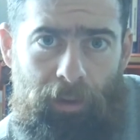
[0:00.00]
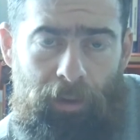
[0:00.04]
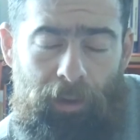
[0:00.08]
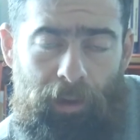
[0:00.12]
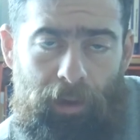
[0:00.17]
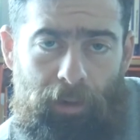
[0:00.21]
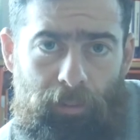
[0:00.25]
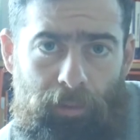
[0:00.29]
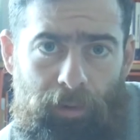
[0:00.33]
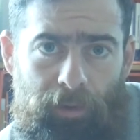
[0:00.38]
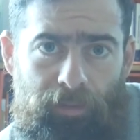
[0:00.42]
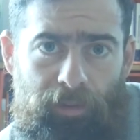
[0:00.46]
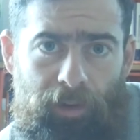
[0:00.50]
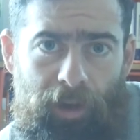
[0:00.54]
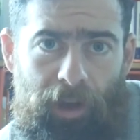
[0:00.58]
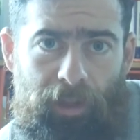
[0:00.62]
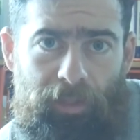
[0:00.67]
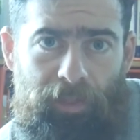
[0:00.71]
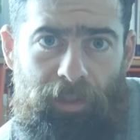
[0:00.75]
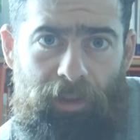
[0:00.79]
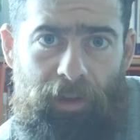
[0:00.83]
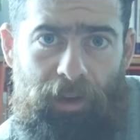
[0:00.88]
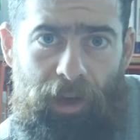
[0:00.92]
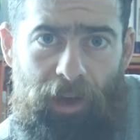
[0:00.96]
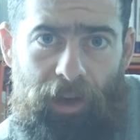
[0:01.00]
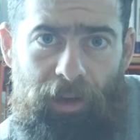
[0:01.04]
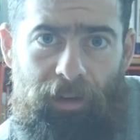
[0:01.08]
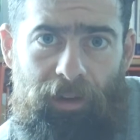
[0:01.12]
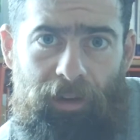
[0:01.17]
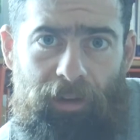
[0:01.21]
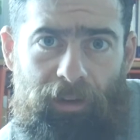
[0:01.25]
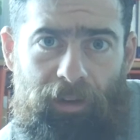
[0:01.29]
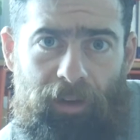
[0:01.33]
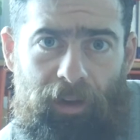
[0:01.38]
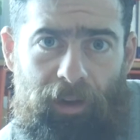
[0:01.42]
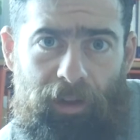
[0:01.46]
And when you've got the
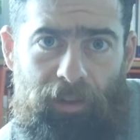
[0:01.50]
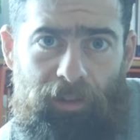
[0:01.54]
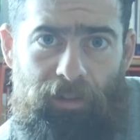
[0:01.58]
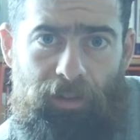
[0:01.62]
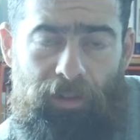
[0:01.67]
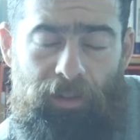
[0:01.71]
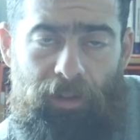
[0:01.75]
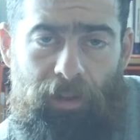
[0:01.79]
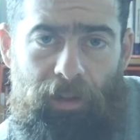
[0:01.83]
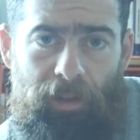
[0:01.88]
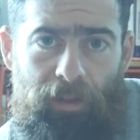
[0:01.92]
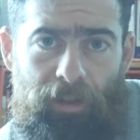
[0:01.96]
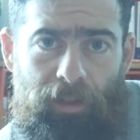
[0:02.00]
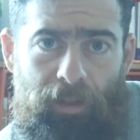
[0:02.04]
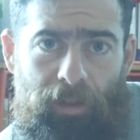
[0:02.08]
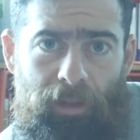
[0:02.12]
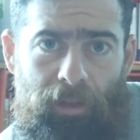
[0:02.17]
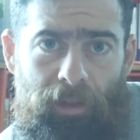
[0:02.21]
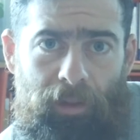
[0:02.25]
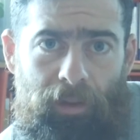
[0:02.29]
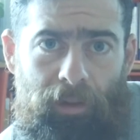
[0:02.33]
Godhead consciousness,